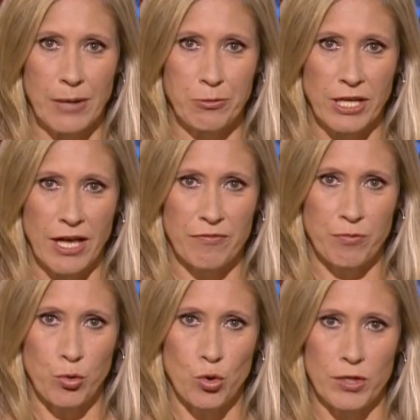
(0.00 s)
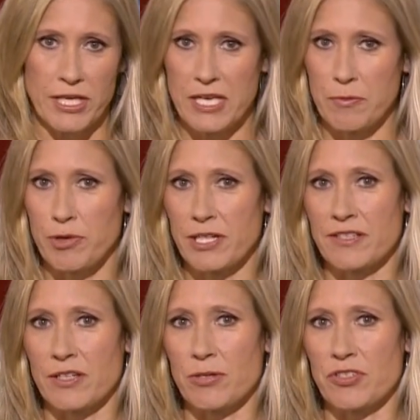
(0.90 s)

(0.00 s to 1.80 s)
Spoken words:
And we'll have more key Brexit